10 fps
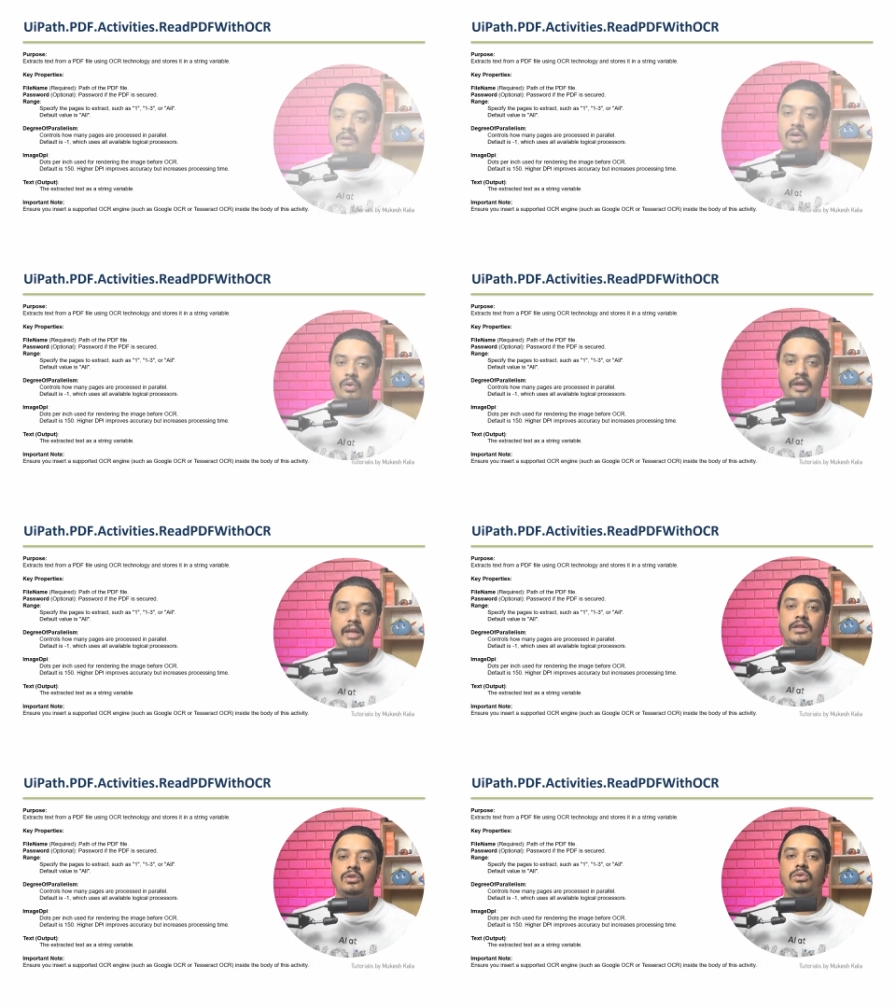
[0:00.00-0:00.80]

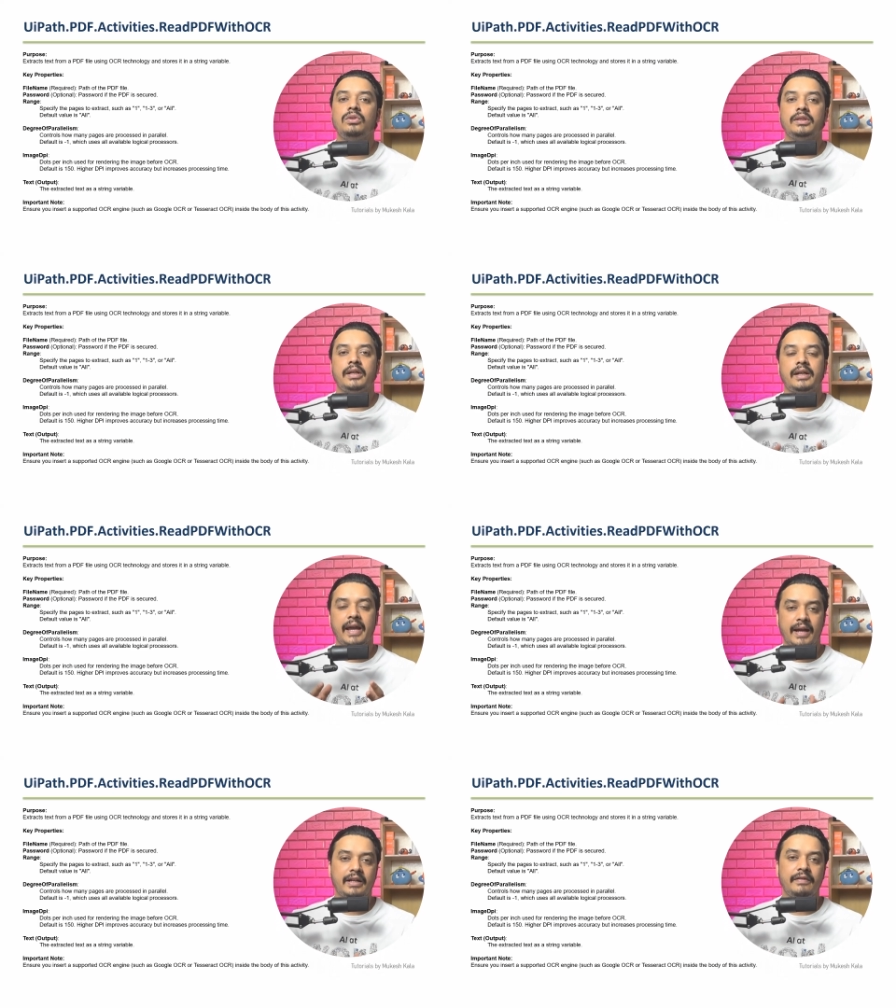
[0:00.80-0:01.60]
Okay, so the
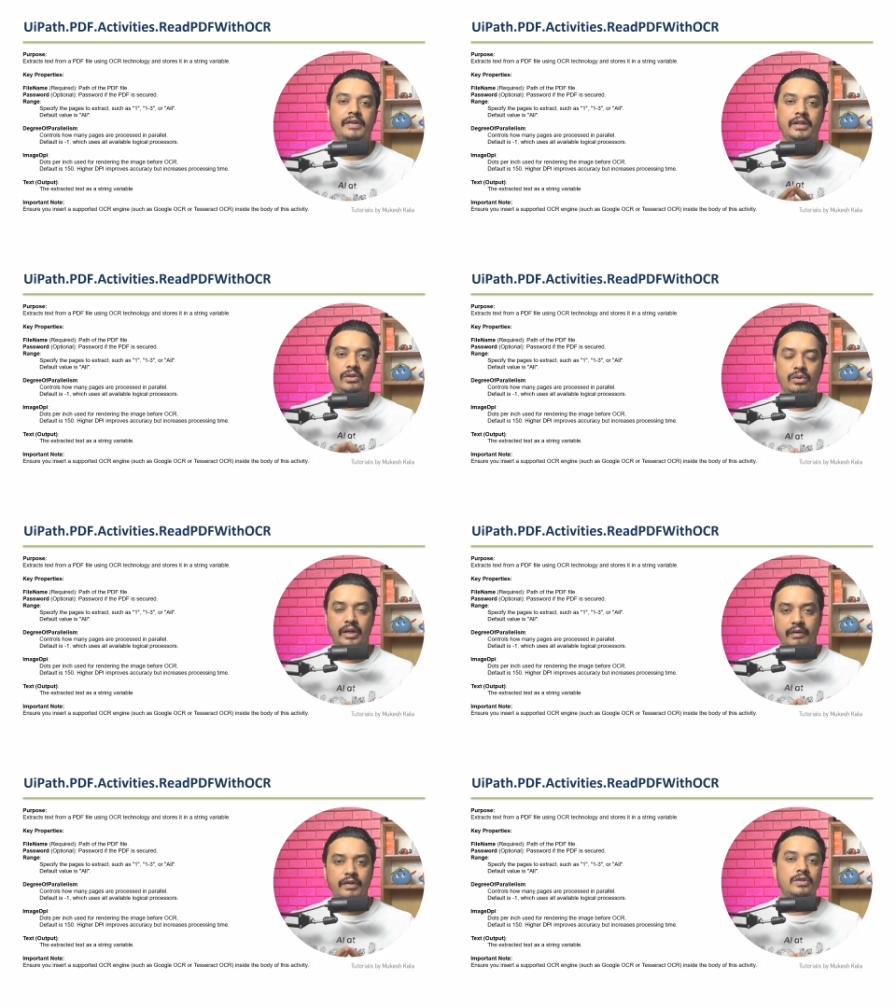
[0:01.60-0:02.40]
activity
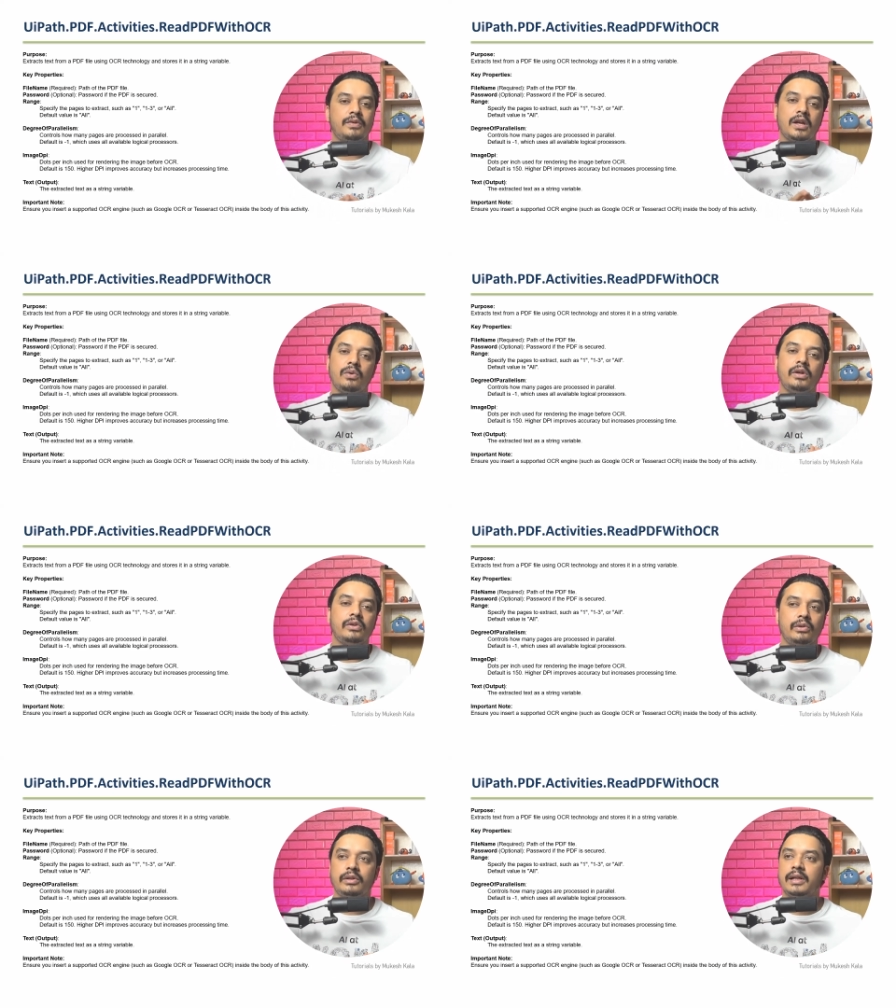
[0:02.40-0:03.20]
today which we are going
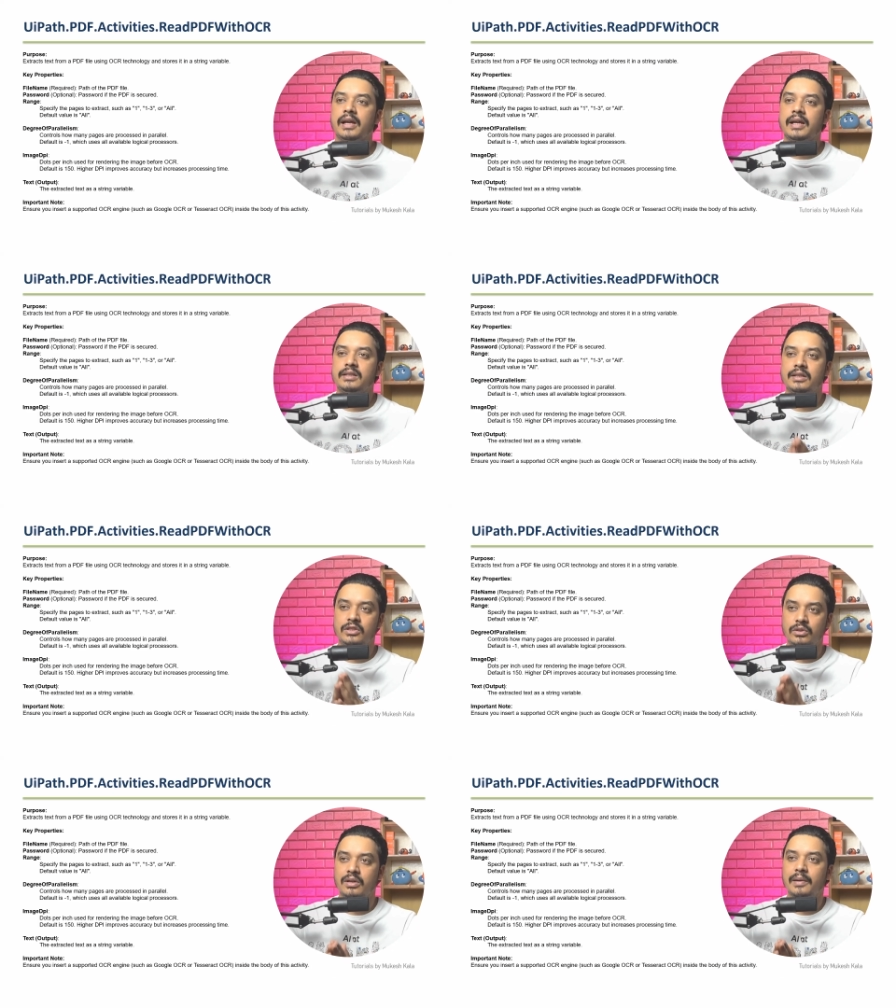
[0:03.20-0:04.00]
to utilize
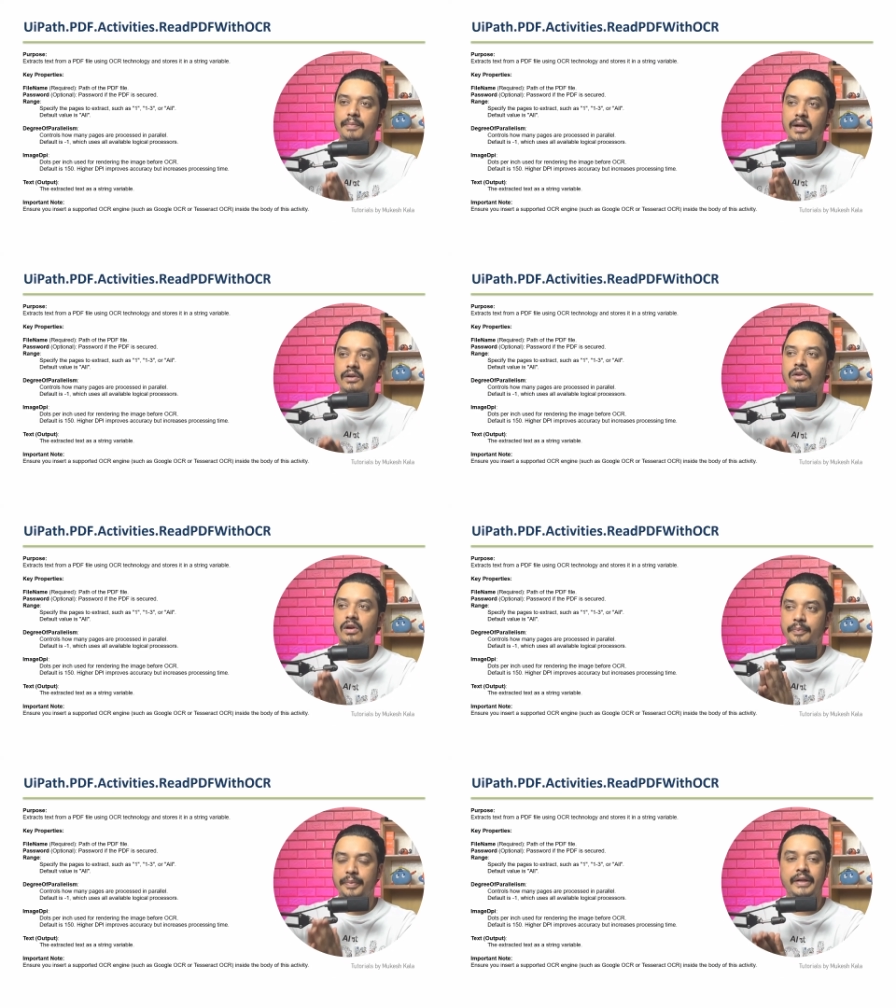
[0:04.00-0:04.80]
is
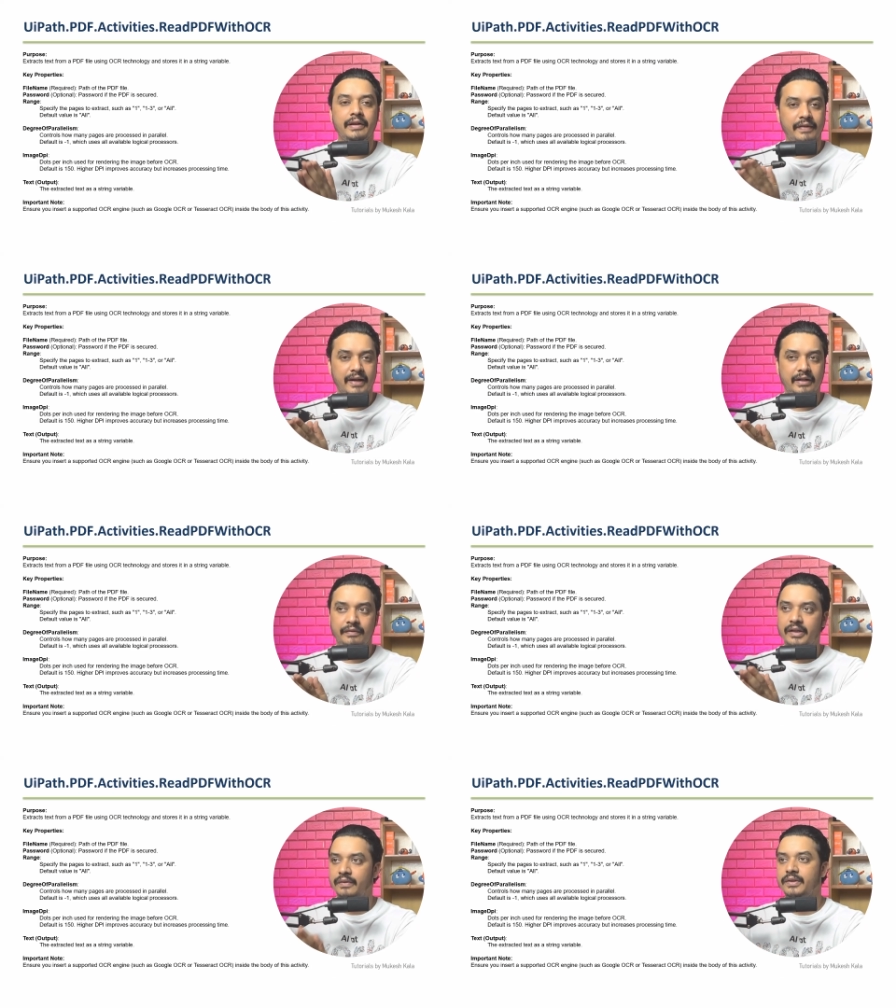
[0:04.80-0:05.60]
UiPath.pdf
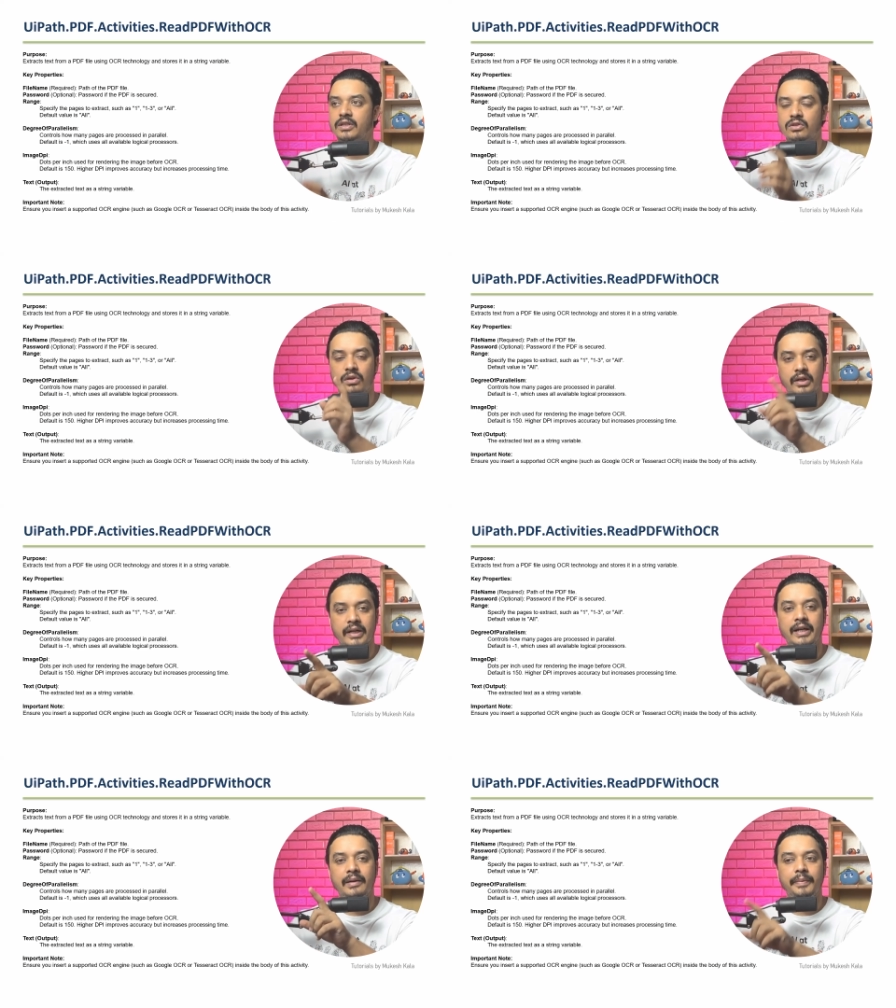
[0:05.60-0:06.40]
activity, which is called
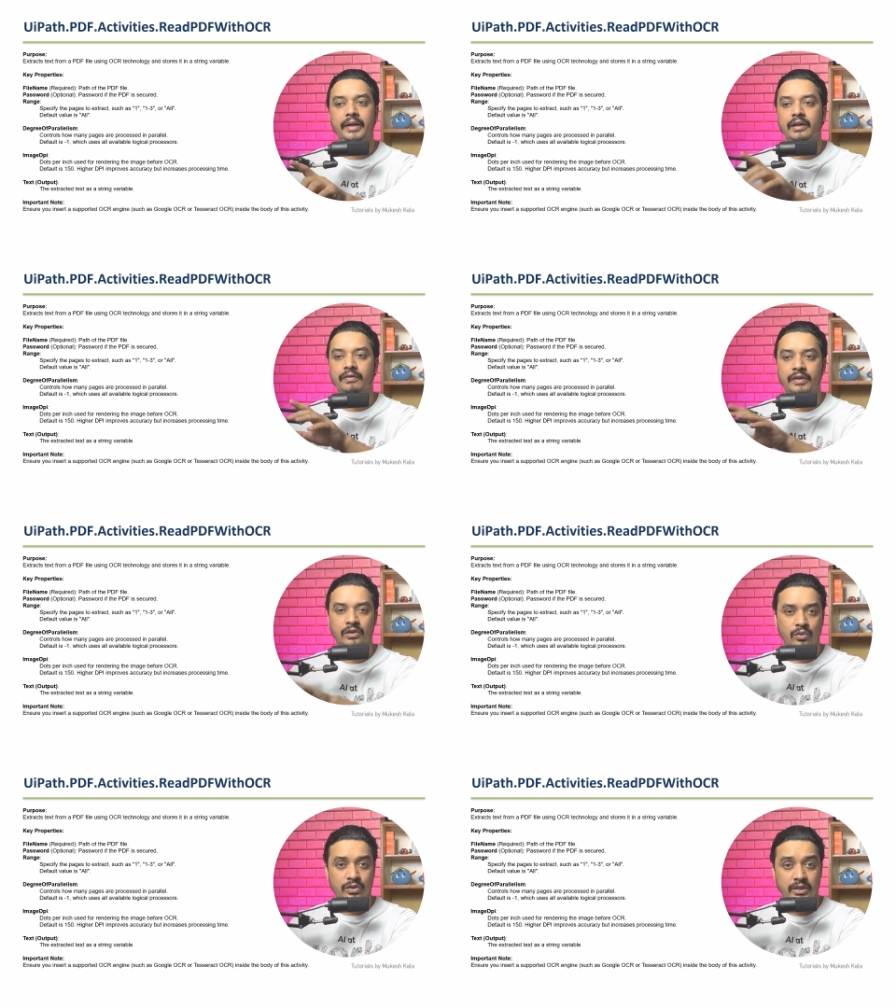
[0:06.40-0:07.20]
read PDF
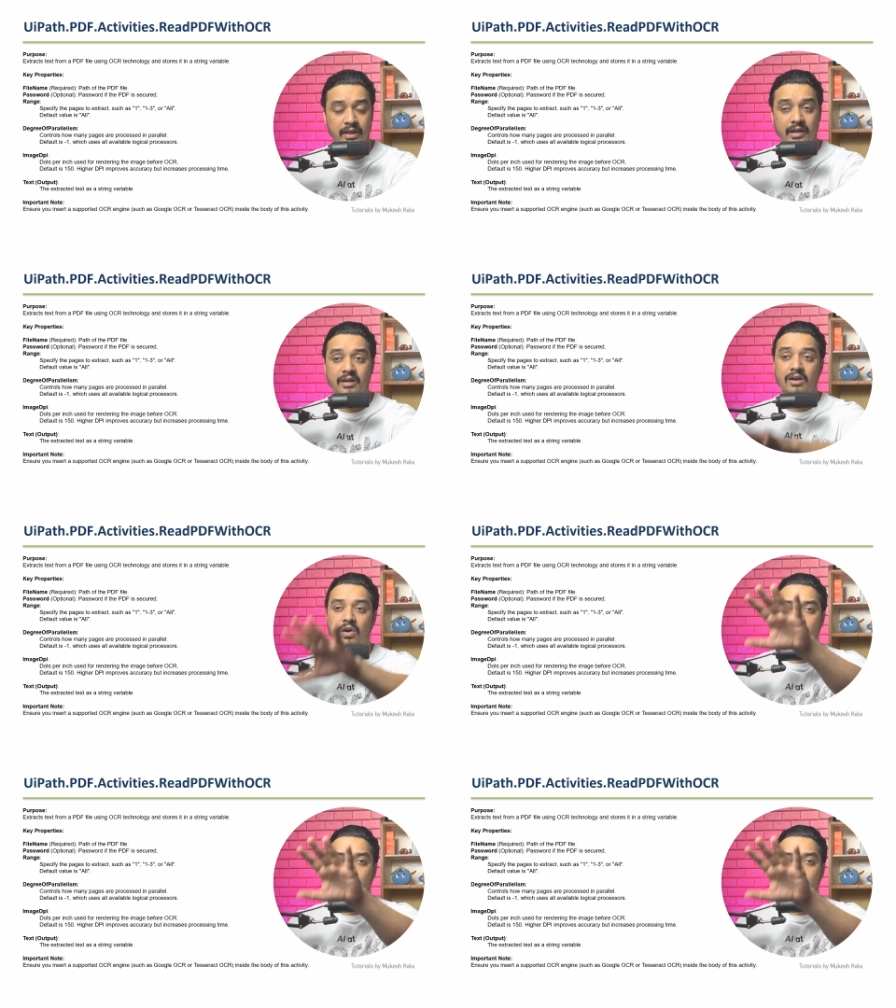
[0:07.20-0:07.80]
with OCR.